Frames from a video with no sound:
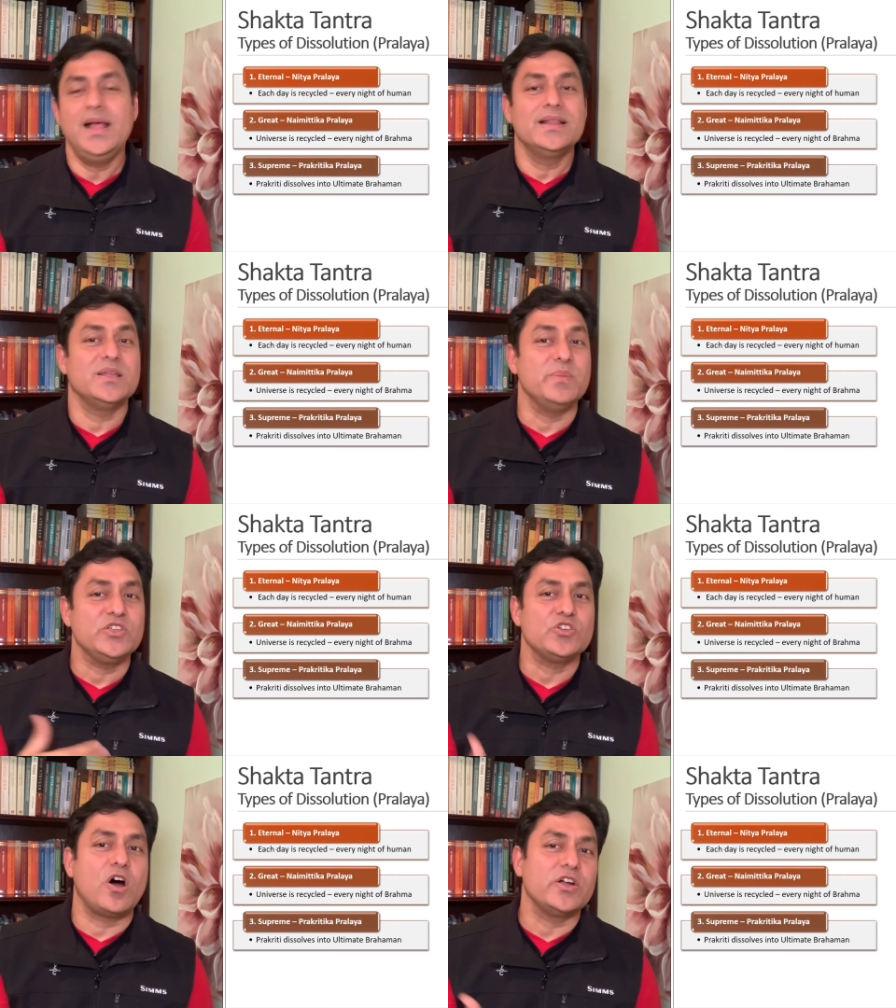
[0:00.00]
The
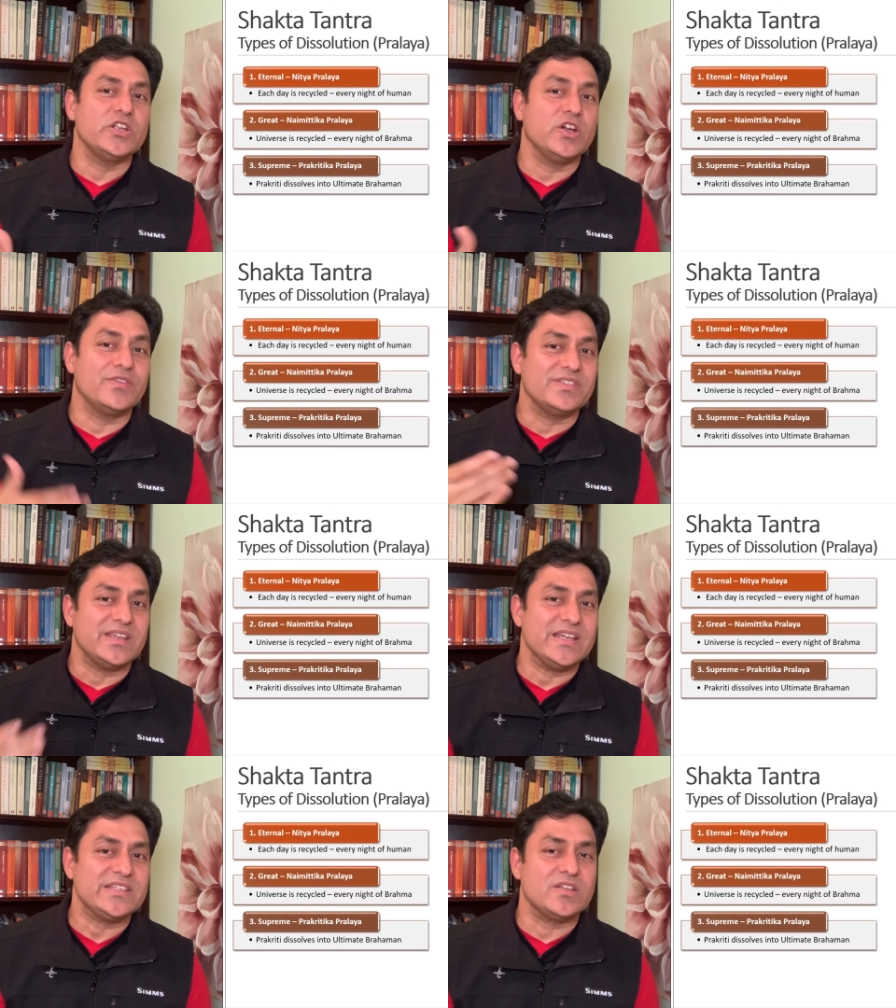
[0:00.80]
majority of
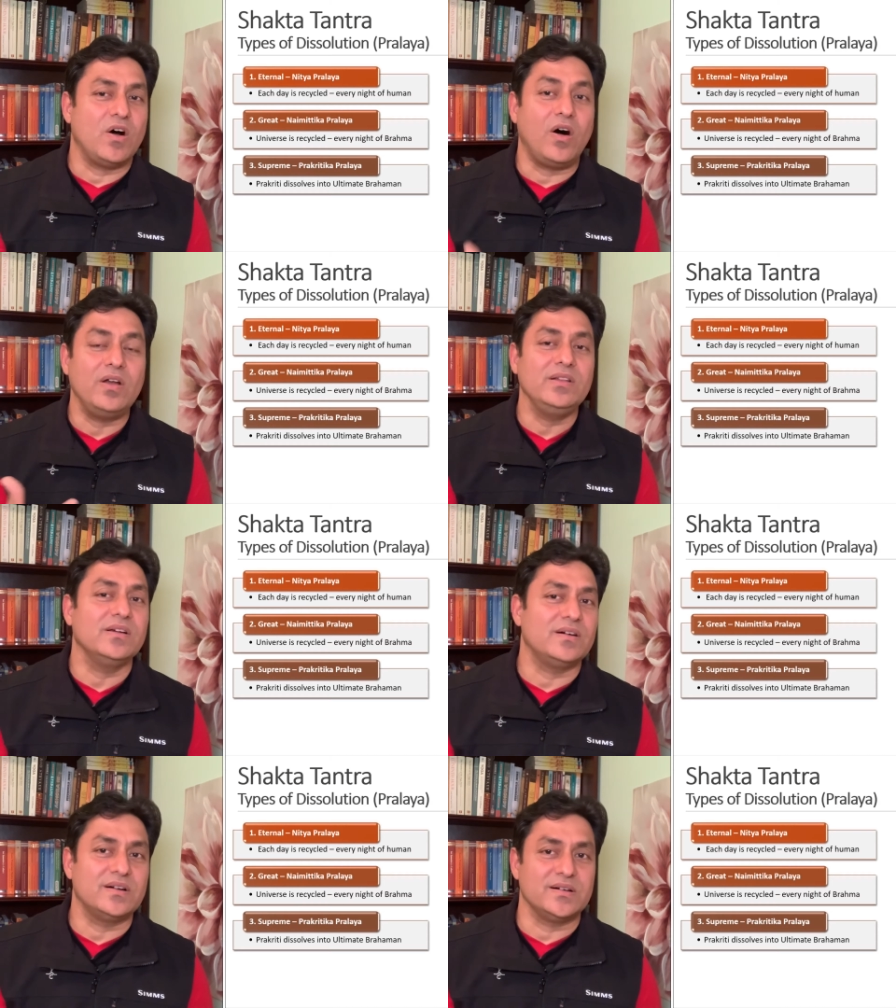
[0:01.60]
things on
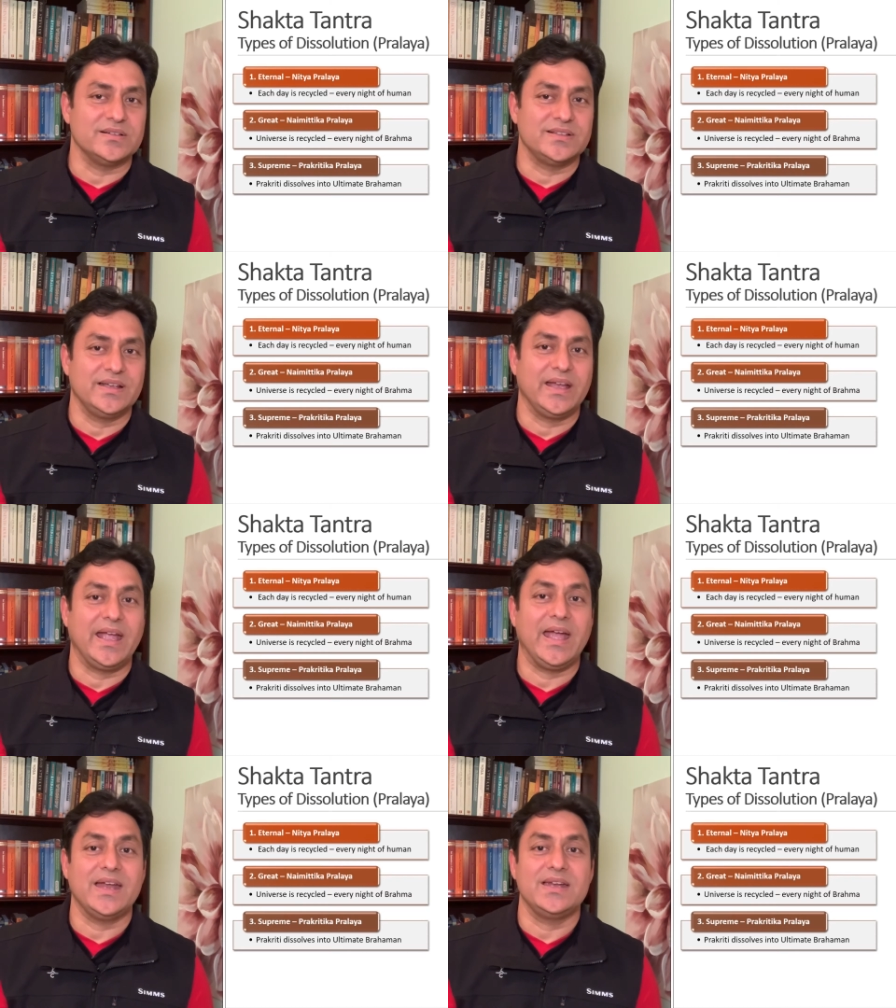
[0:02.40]
the earth
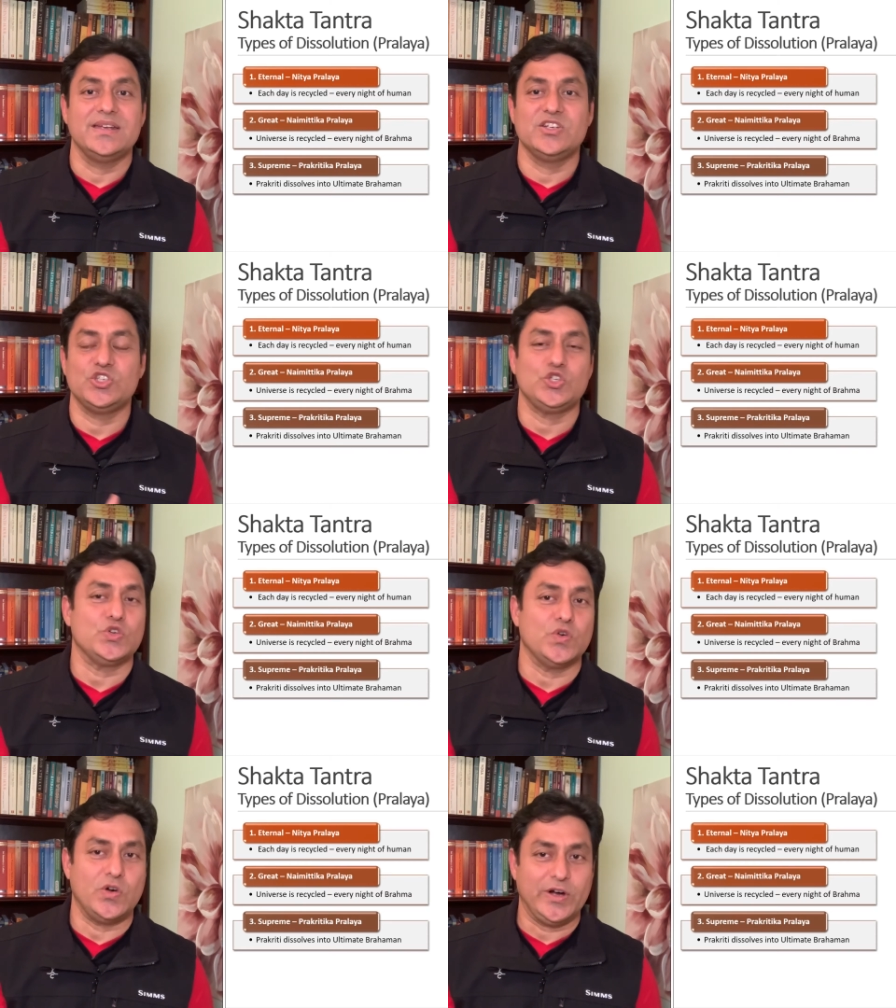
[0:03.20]
get
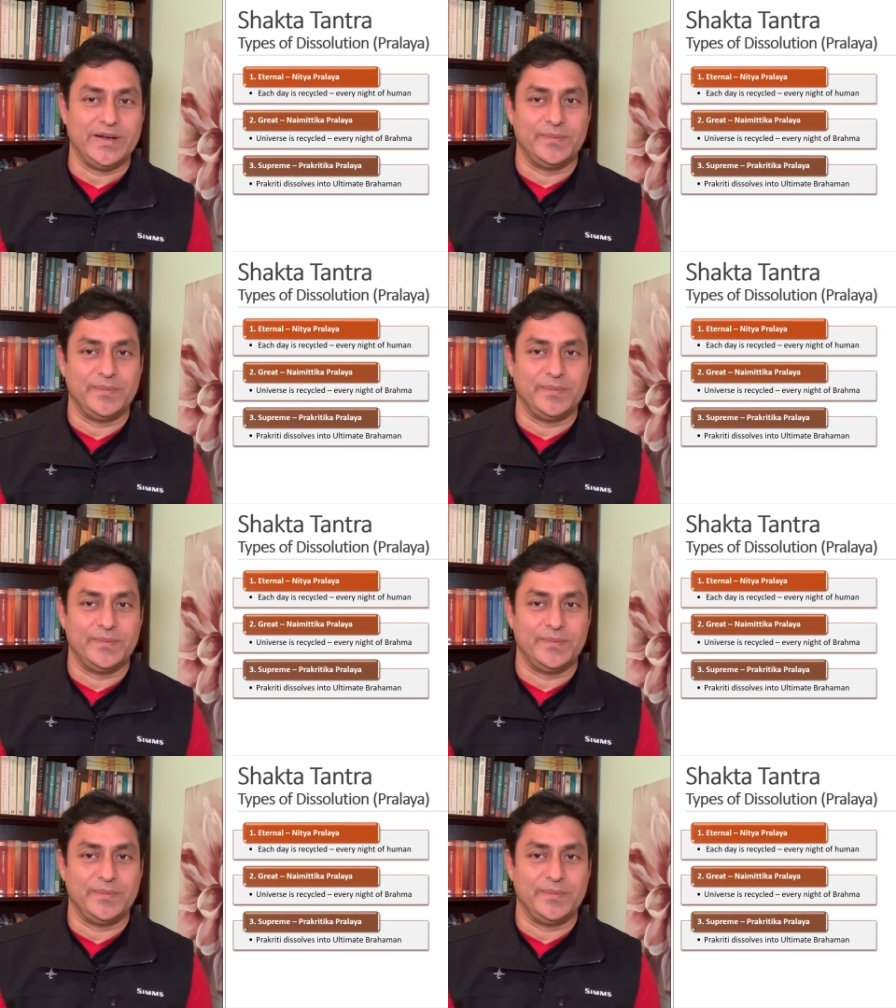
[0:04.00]
destroyed.